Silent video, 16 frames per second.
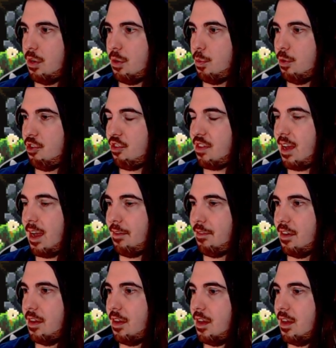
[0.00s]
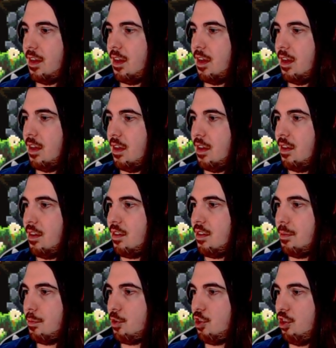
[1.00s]
and I feel like it has dug out its
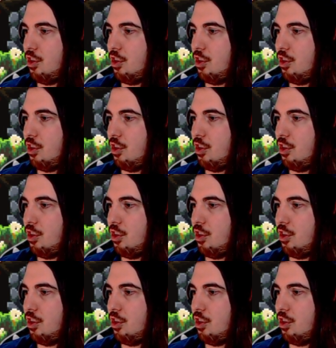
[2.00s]
spot